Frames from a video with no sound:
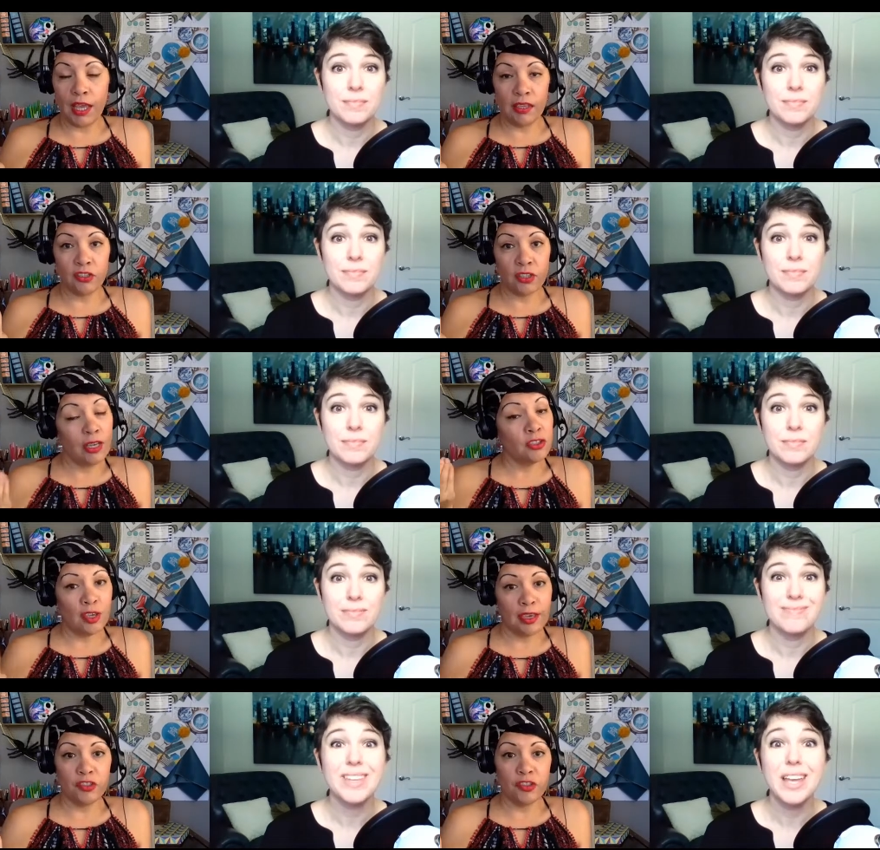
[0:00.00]
Speaker 1: ed-
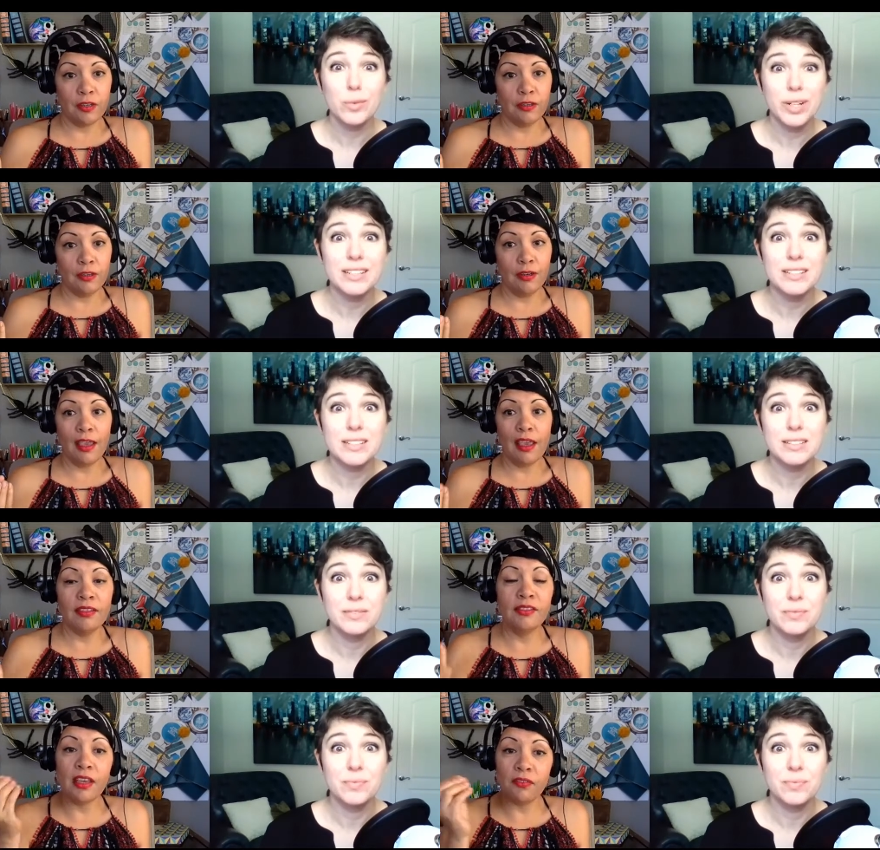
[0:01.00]
education. Right.
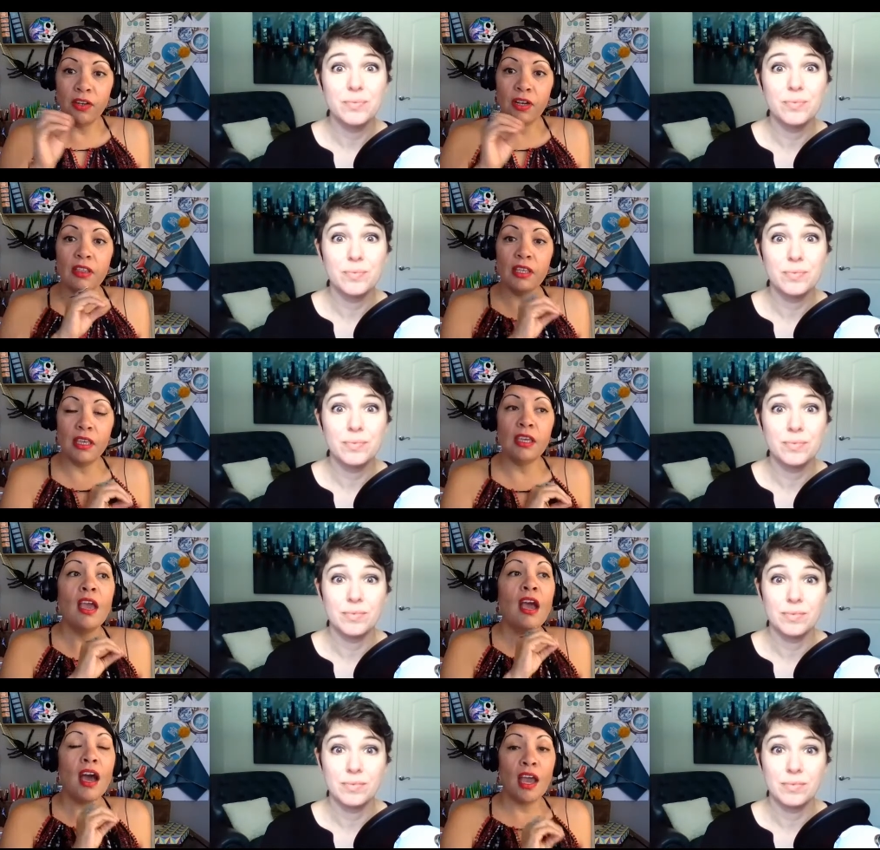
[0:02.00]
It definitely,
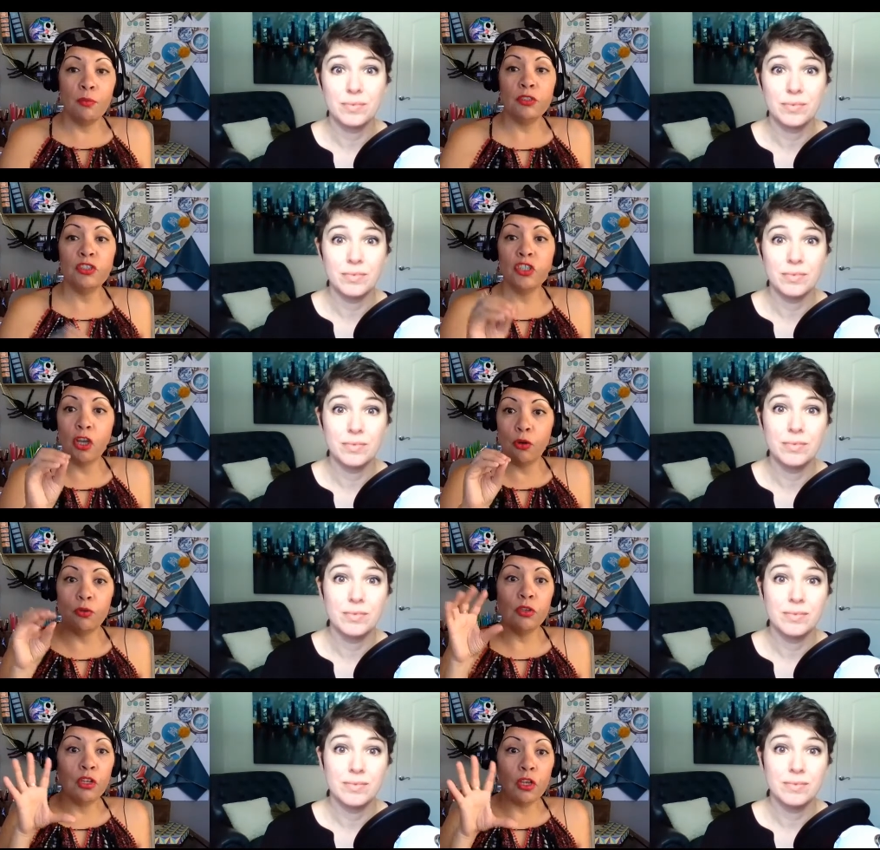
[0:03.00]
I would
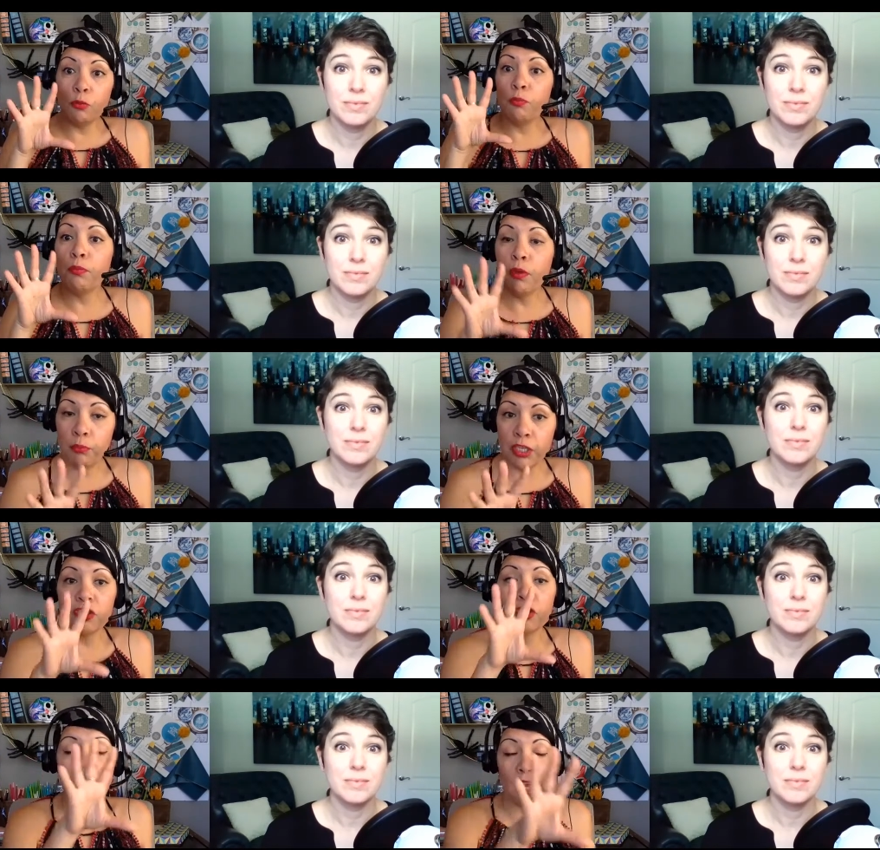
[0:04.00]
show, you know,
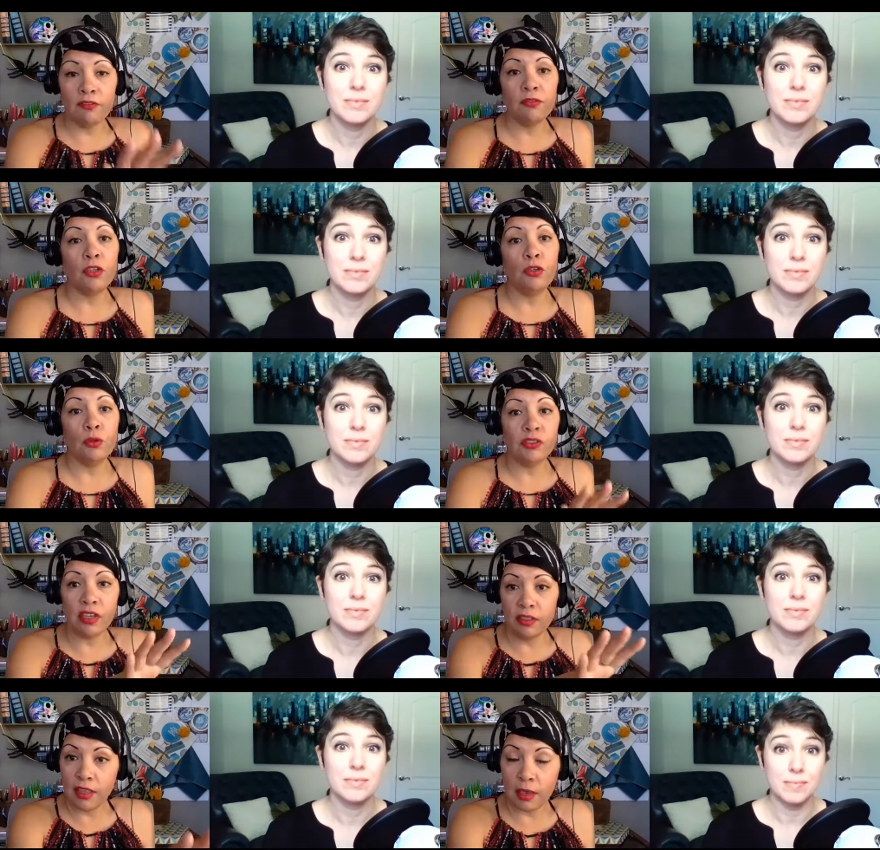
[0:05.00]
picture of you
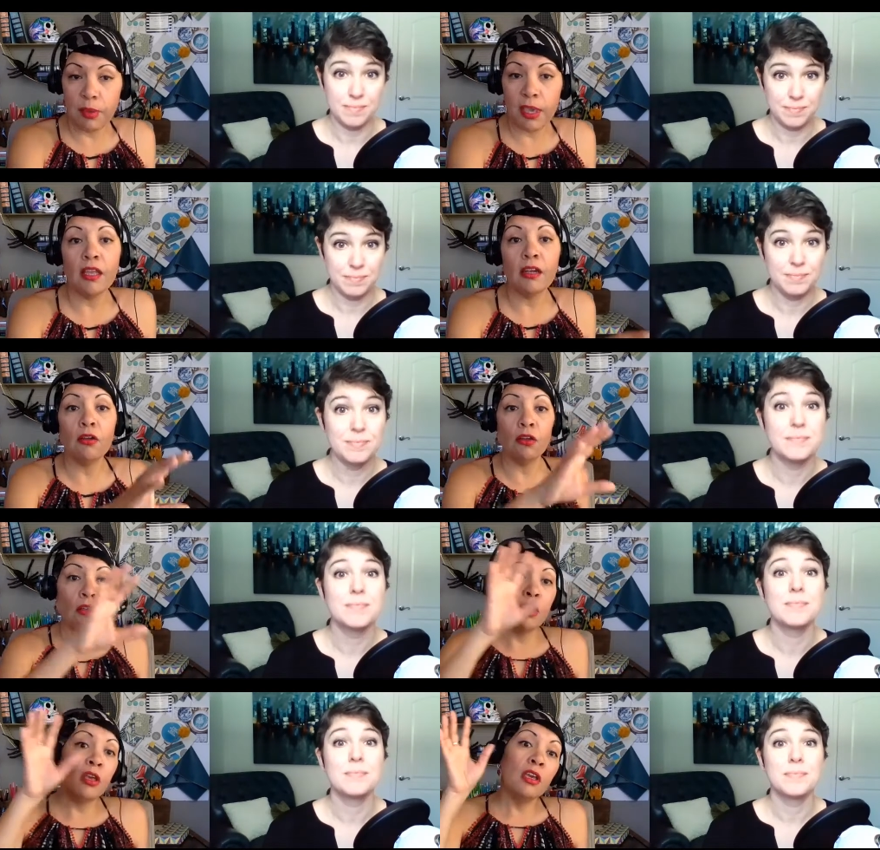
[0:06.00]
attending that mm-hmm. panel,
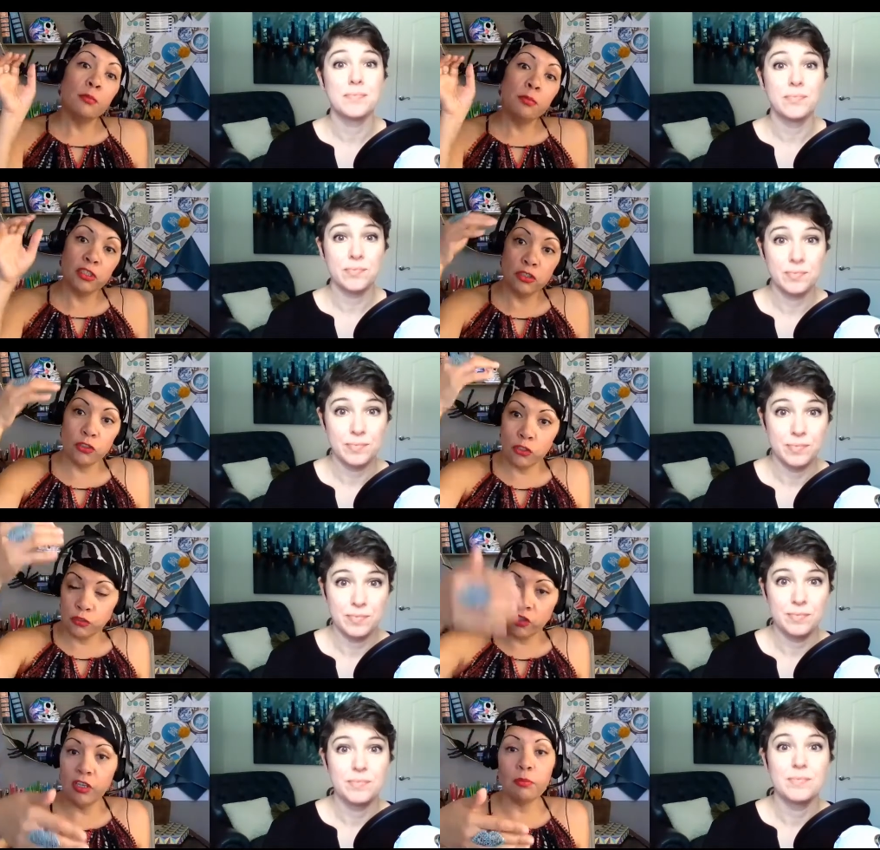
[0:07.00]
the picture you
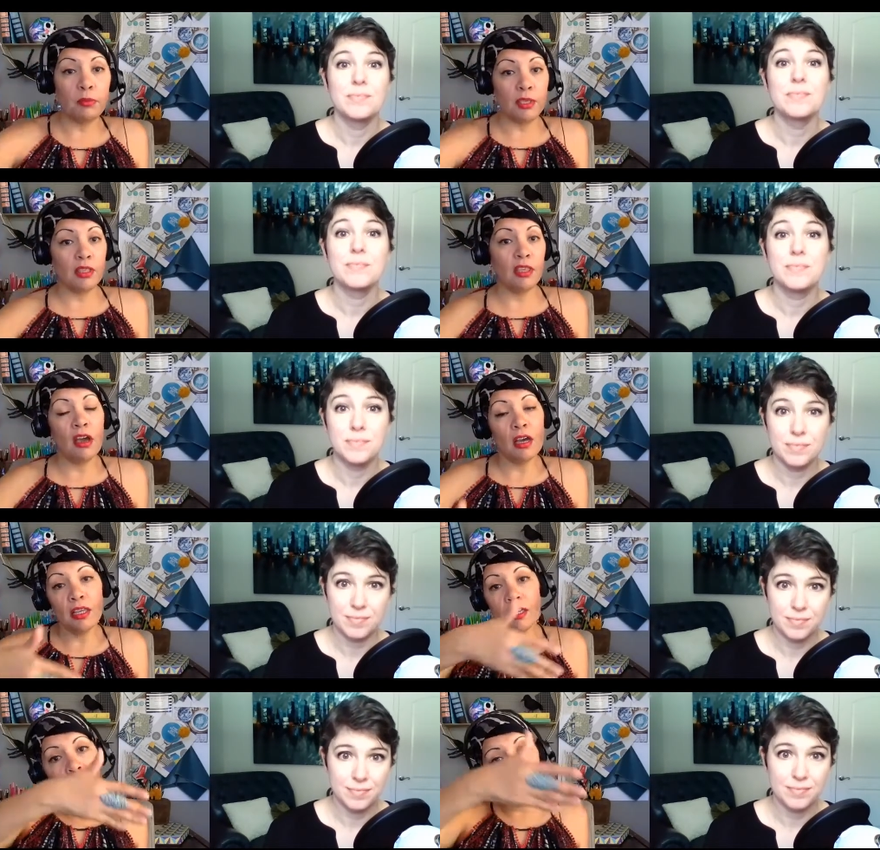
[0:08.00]
took, maybe in the
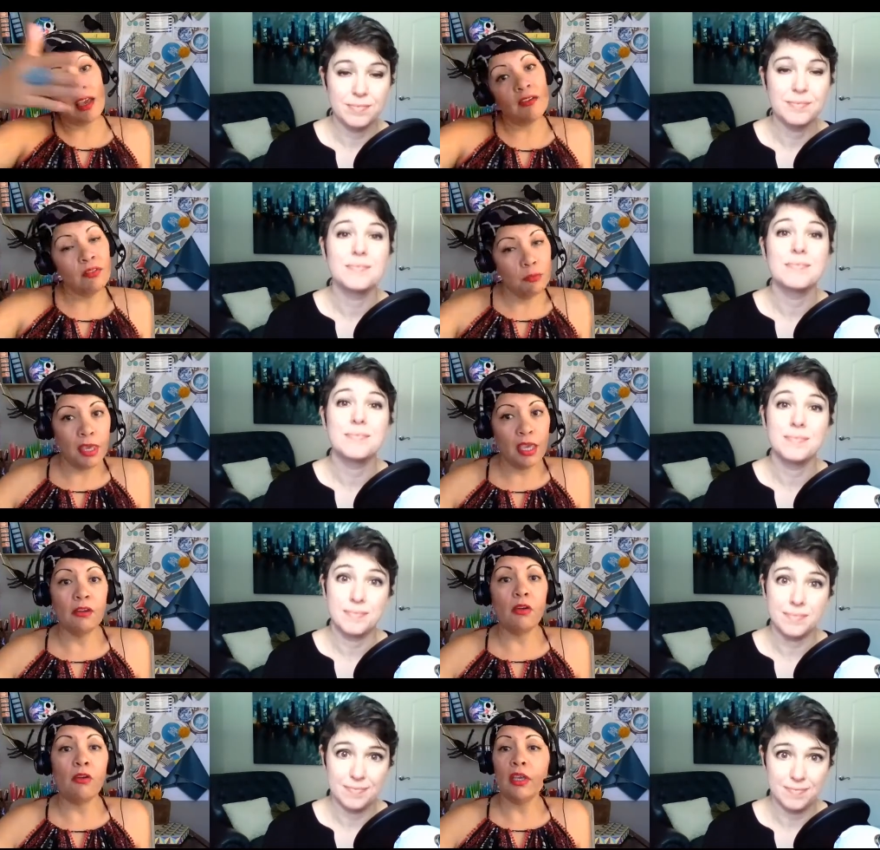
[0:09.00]
audience of the
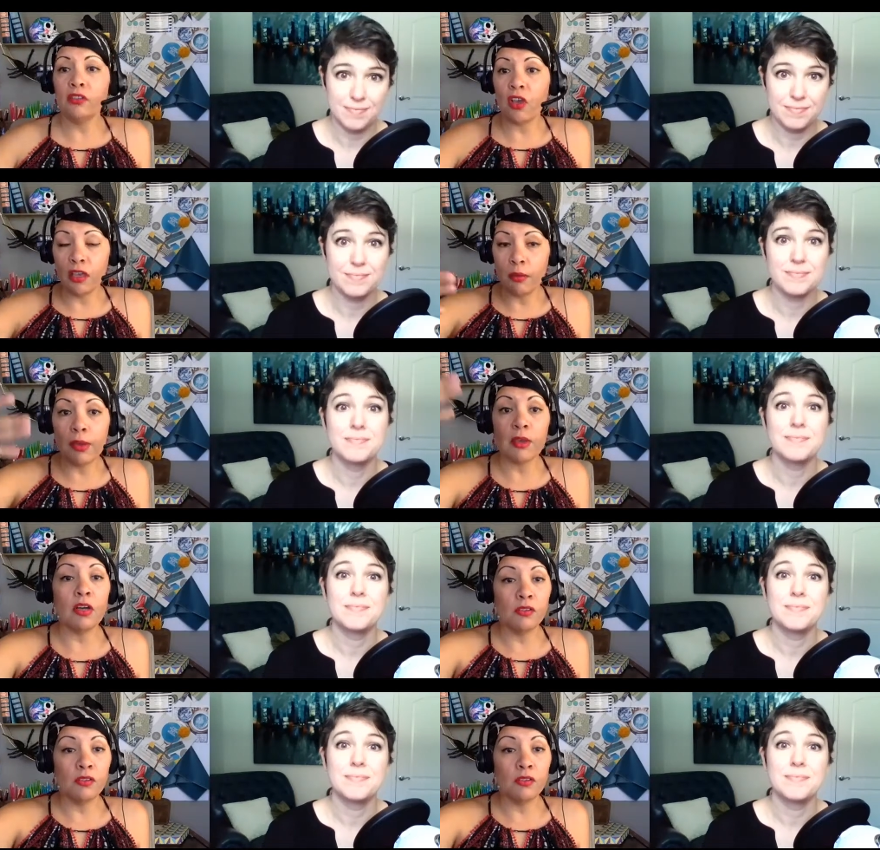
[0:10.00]
panel, and talk about on